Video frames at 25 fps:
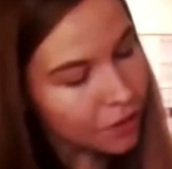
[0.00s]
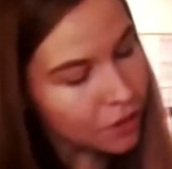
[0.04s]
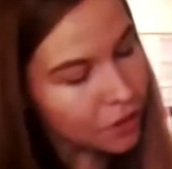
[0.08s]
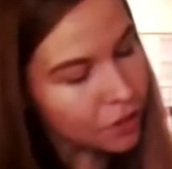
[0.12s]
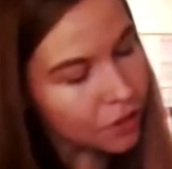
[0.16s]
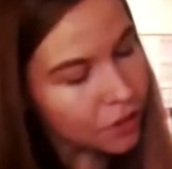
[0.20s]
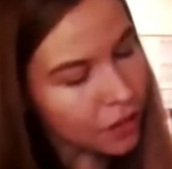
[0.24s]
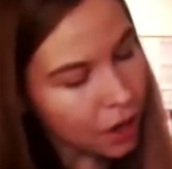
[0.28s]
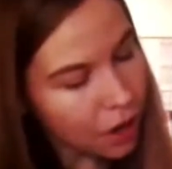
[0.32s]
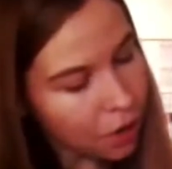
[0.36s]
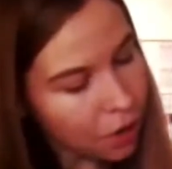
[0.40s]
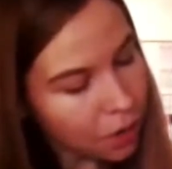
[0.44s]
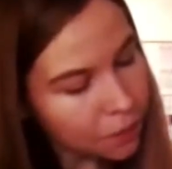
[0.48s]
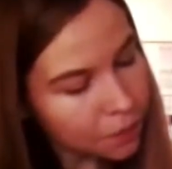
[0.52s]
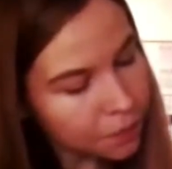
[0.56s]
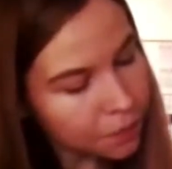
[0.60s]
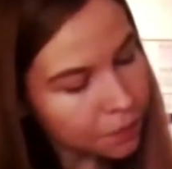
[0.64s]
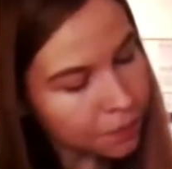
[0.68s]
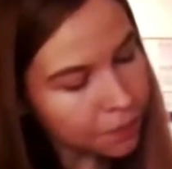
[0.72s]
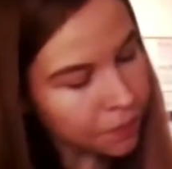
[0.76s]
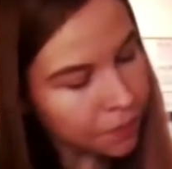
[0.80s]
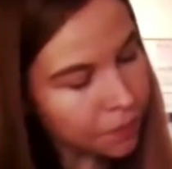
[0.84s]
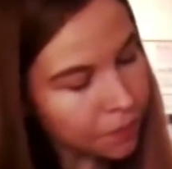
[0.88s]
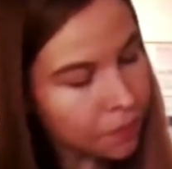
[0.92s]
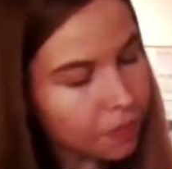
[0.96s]
So
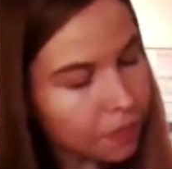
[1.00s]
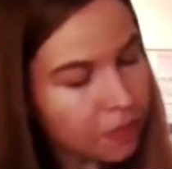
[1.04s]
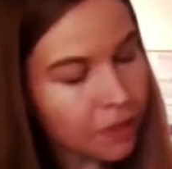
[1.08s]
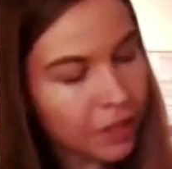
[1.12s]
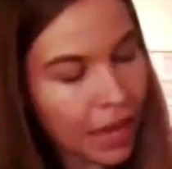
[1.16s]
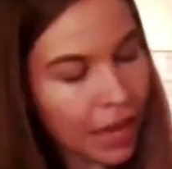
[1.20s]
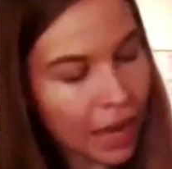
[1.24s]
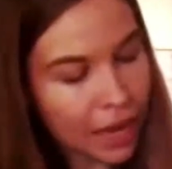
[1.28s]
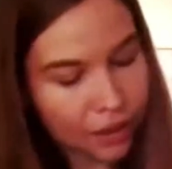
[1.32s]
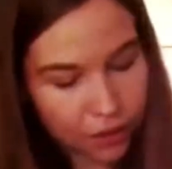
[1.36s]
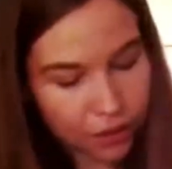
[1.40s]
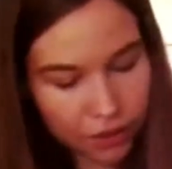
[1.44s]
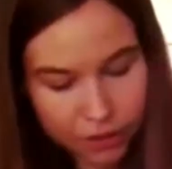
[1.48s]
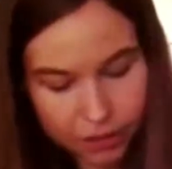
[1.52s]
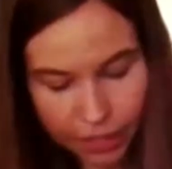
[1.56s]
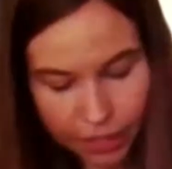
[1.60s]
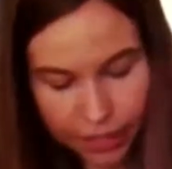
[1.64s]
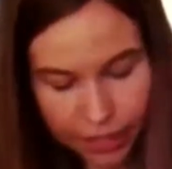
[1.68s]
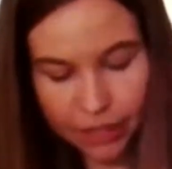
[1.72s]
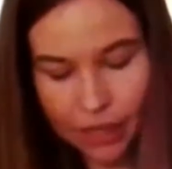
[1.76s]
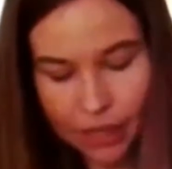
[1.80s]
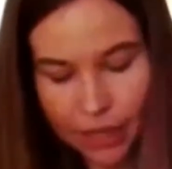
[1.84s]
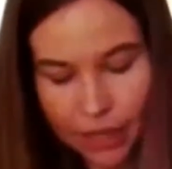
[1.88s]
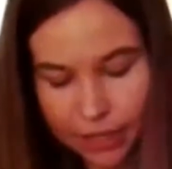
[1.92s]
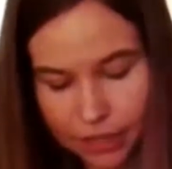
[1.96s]
that looks
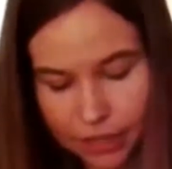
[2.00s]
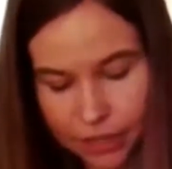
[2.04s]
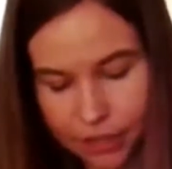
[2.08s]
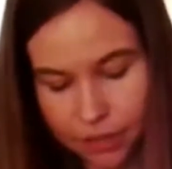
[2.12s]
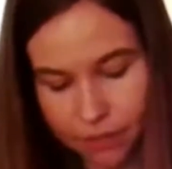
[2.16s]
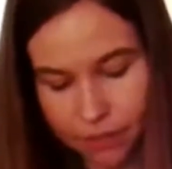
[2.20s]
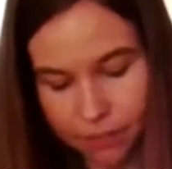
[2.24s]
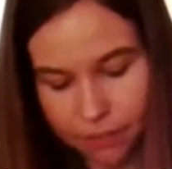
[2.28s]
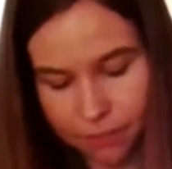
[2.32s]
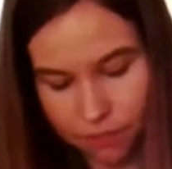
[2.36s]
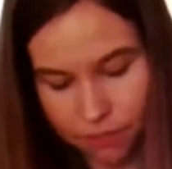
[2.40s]
like this.